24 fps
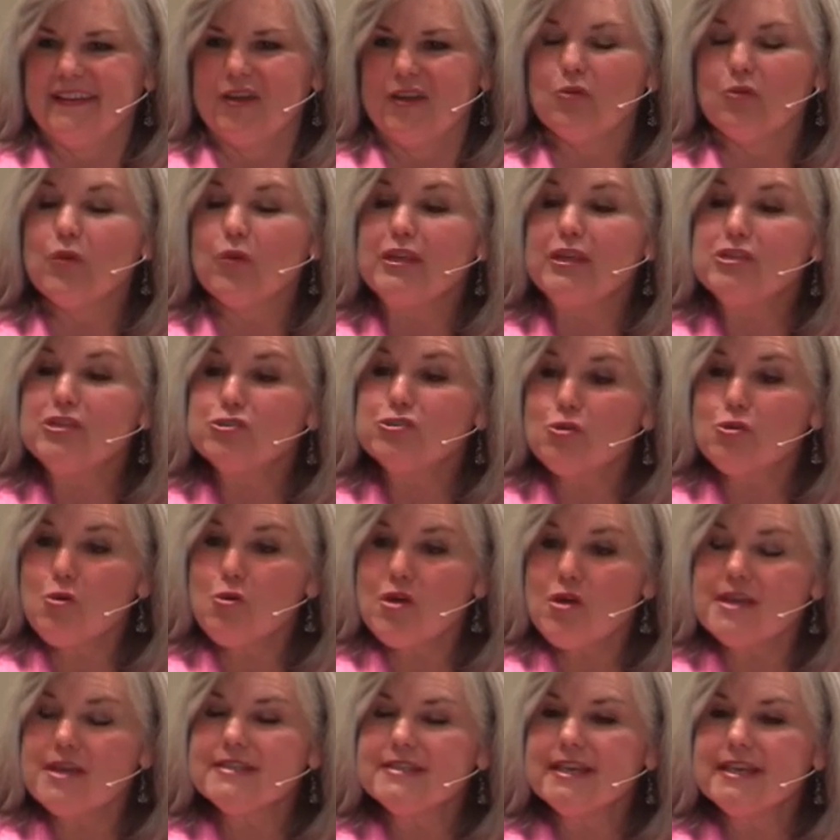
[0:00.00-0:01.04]

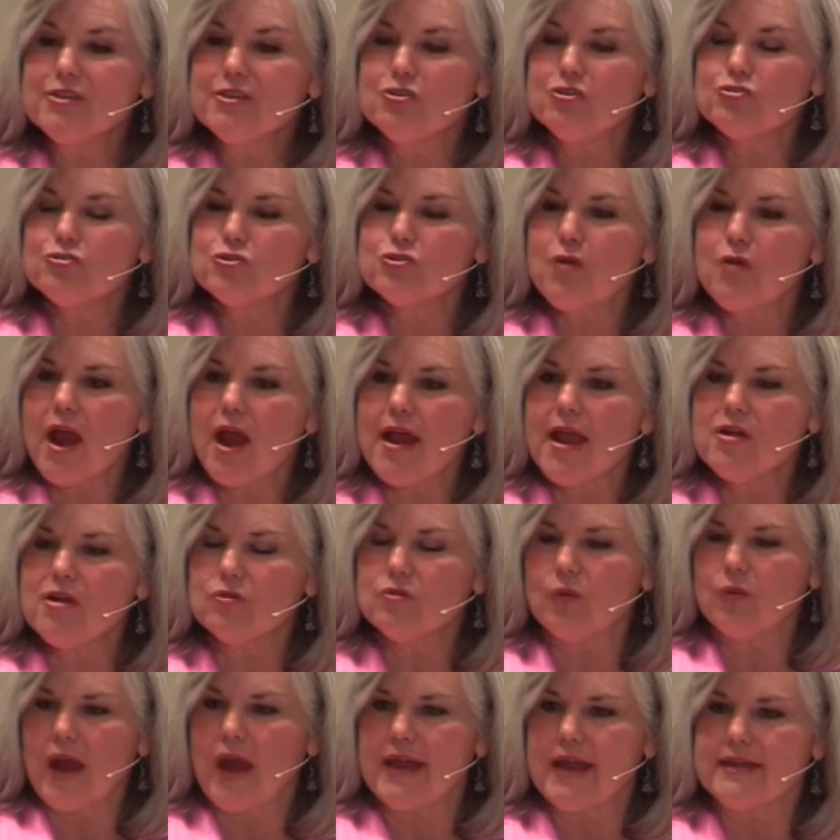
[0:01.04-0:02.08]
Rejoice in your
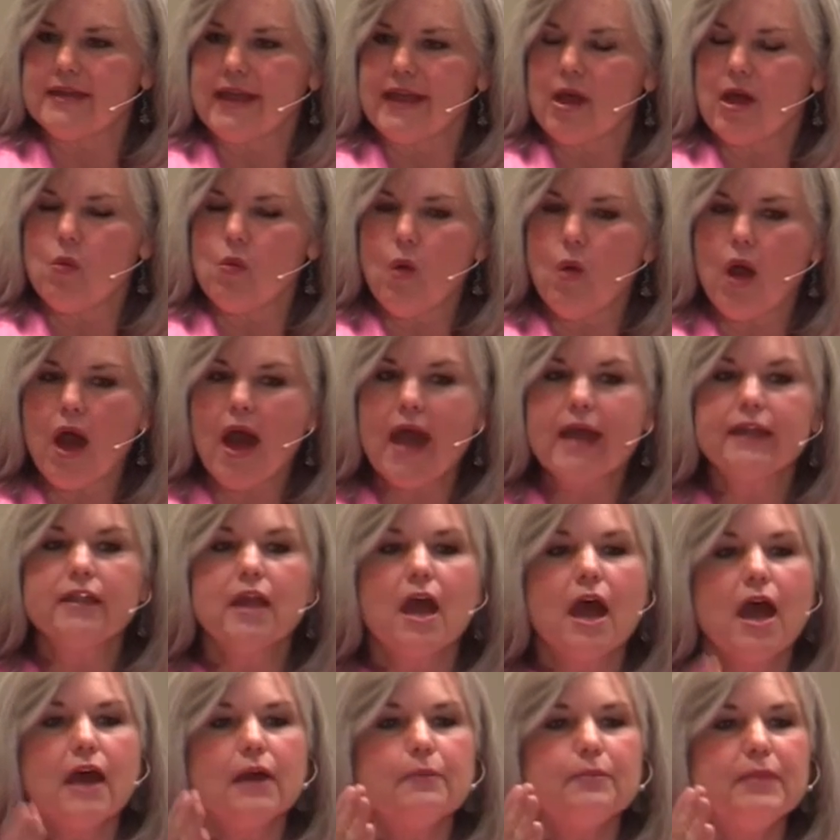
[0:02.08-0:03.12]
trial right now. Why?
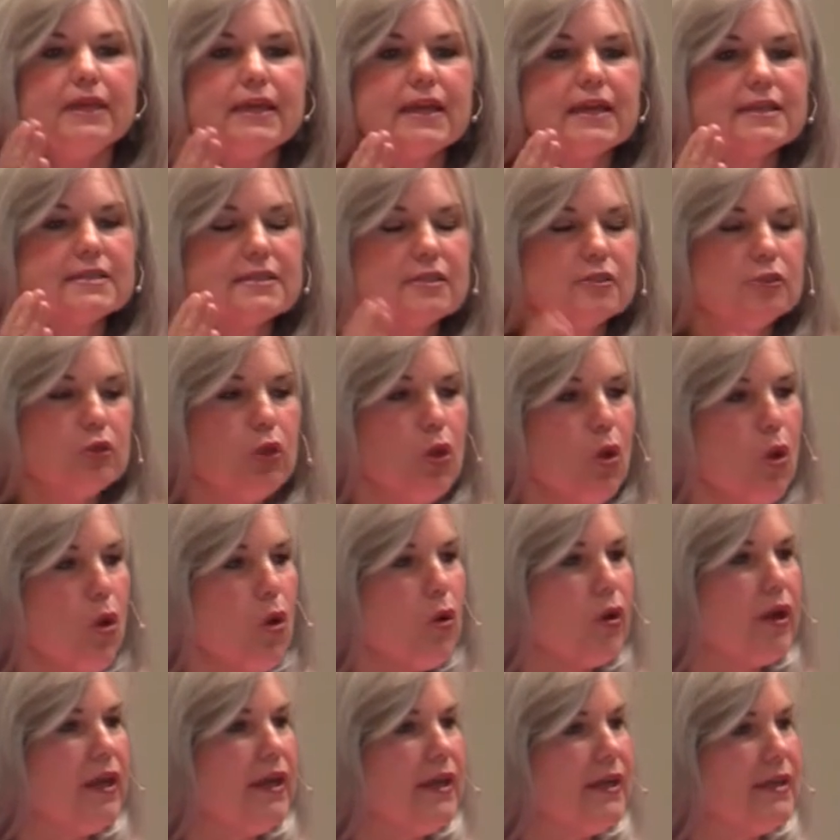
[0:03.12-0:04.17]
Because
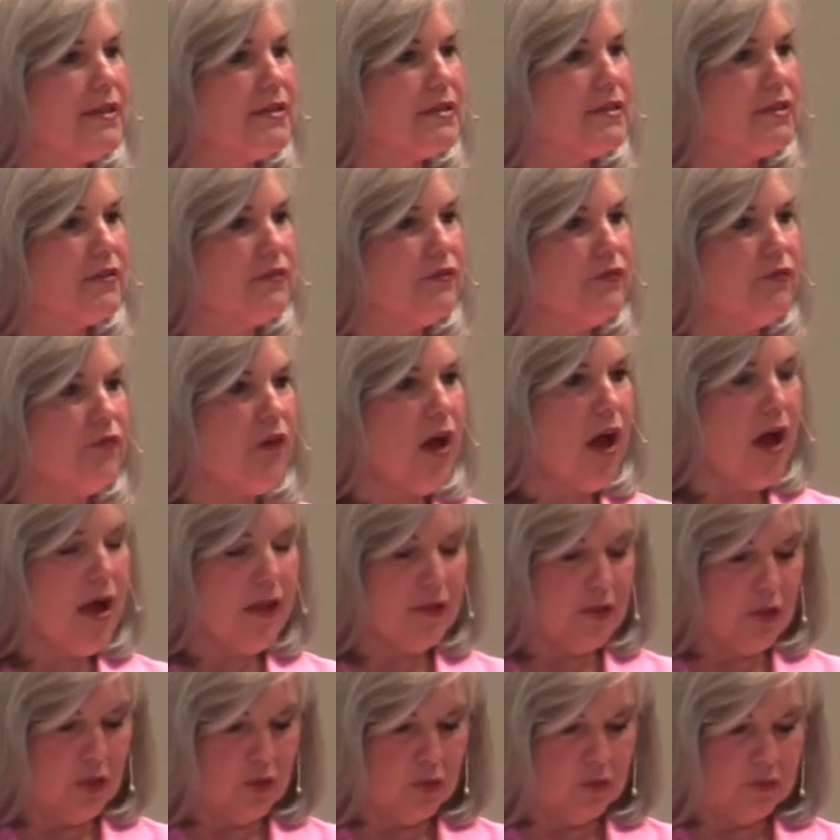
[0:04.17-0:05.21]
glory is to
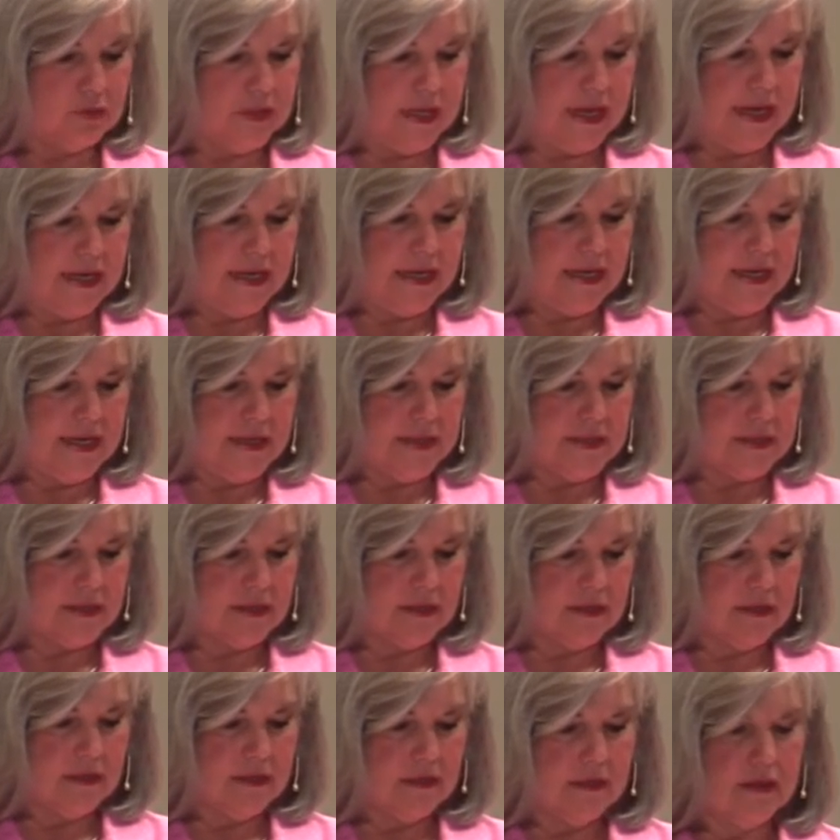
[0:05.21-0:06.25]
follow, ladies.
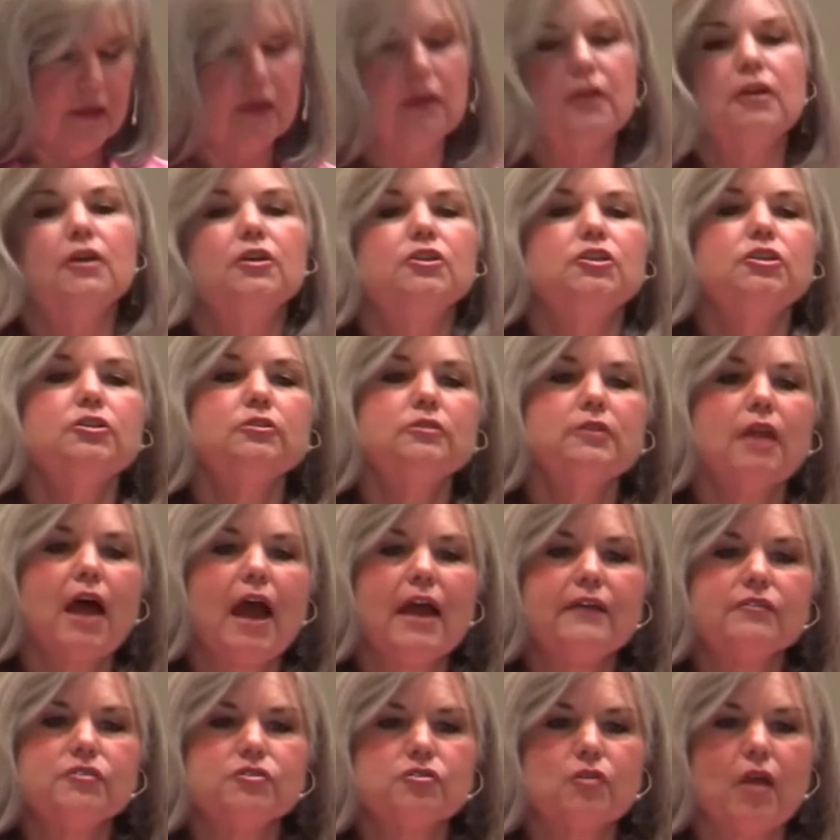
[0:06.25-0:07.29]
Do you know
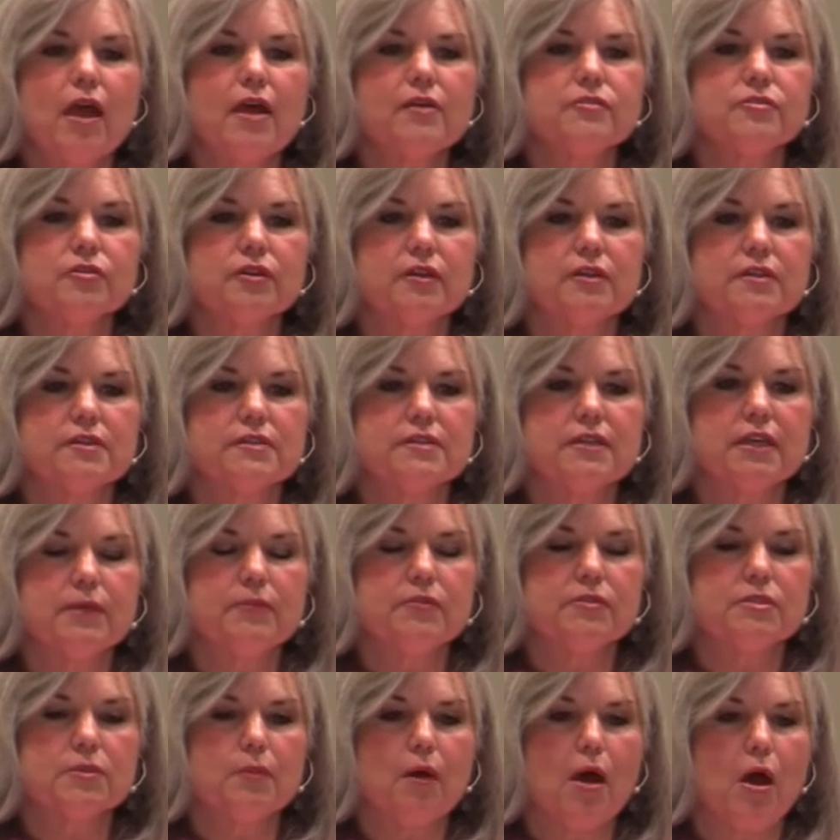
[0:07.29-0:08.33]
life's trials are going to seem
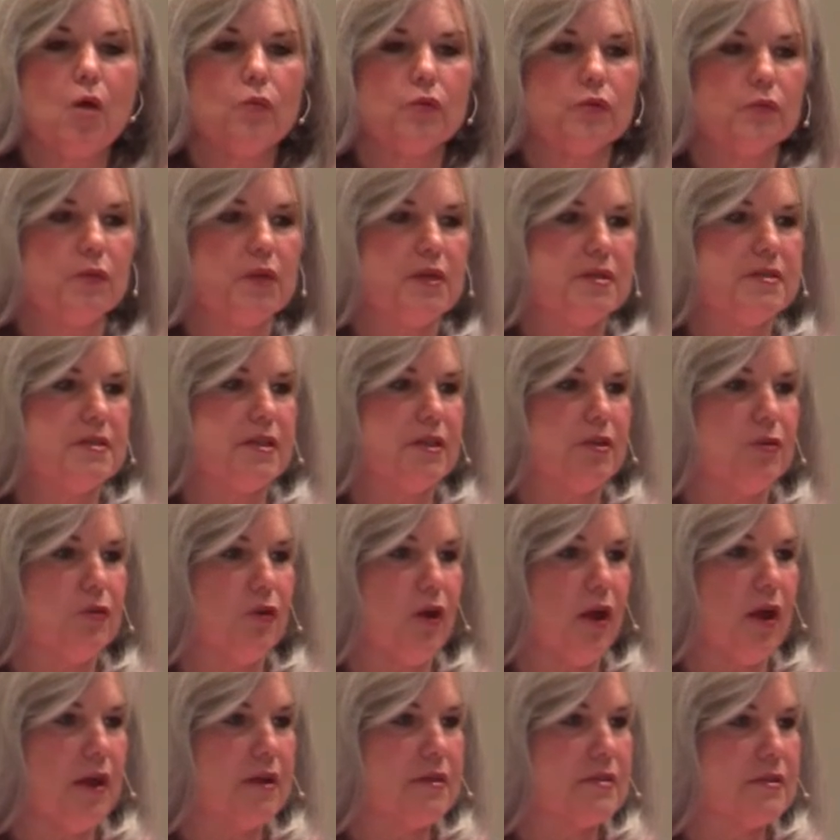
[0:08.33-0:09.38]
small when we see
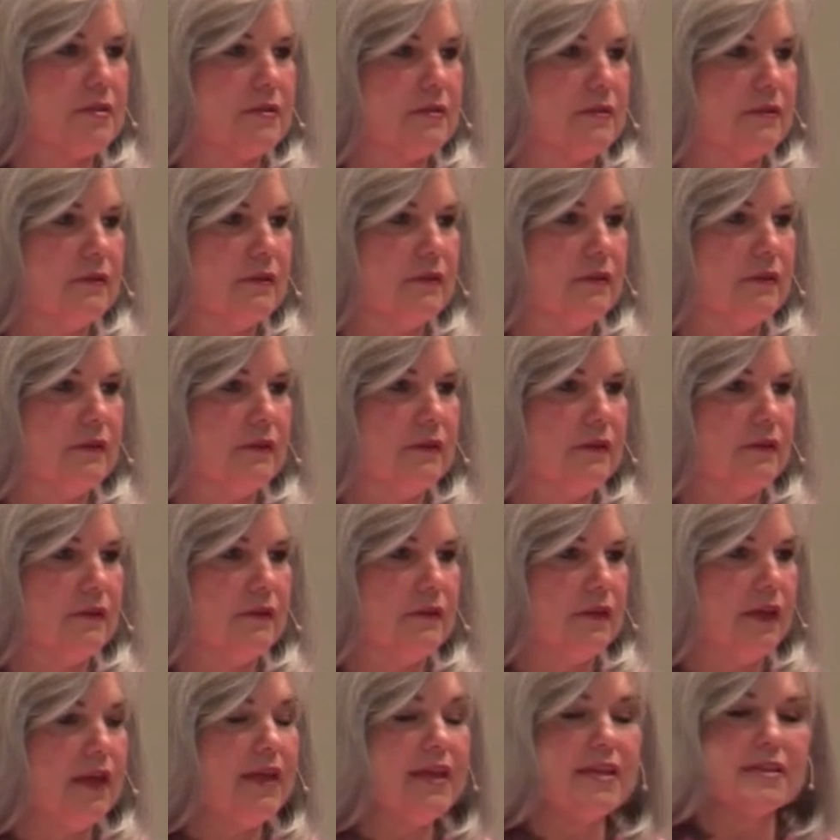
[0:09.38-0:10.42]
Christ?
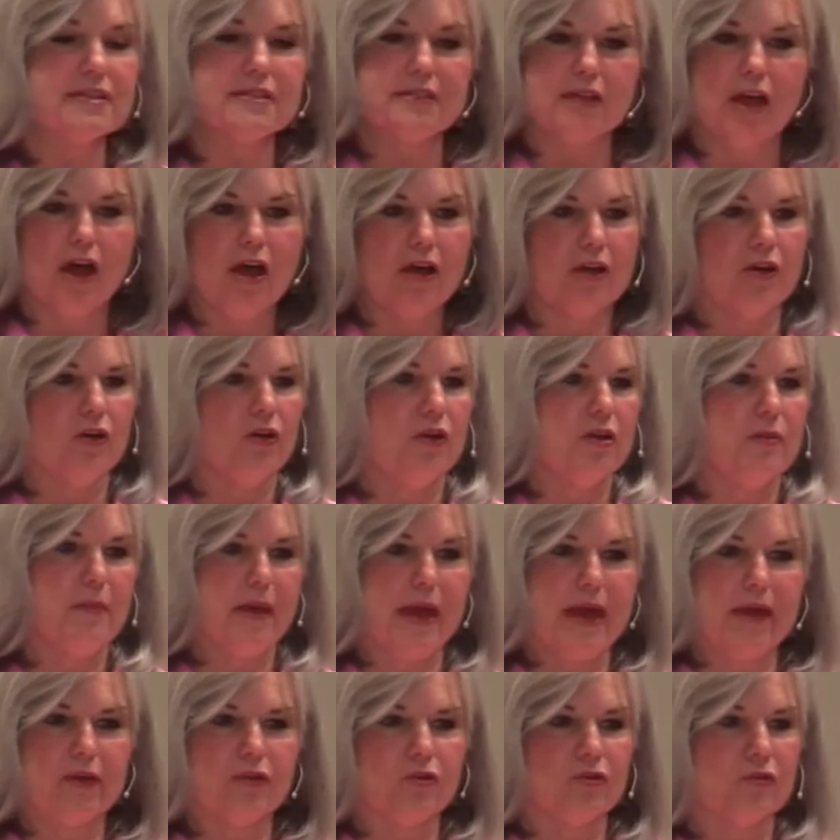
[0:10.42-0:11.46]
It is not going to
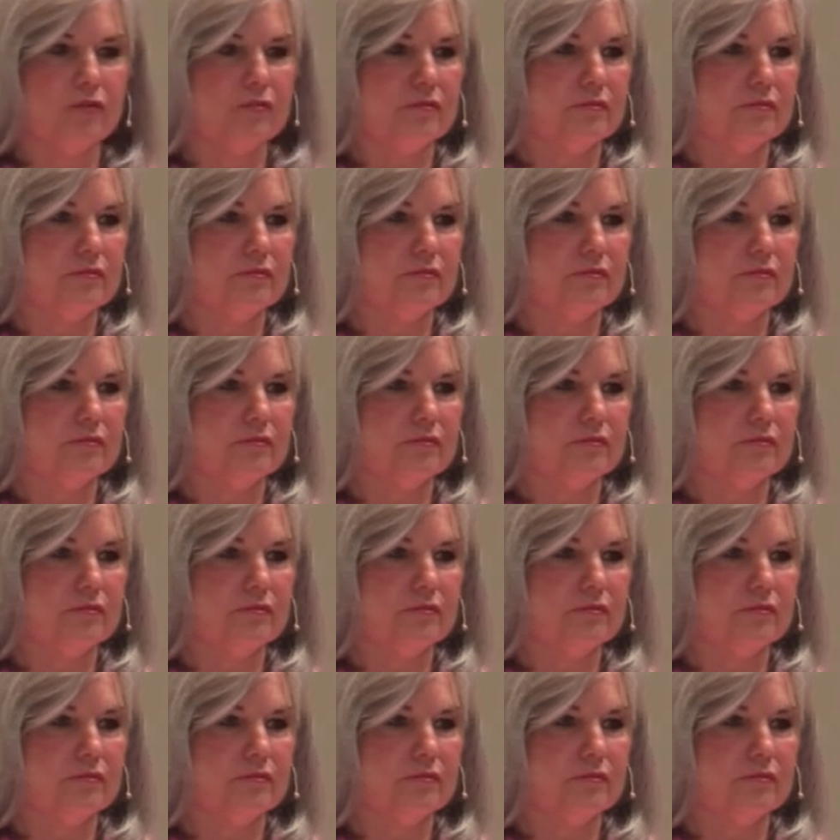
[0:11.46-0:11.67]
matter.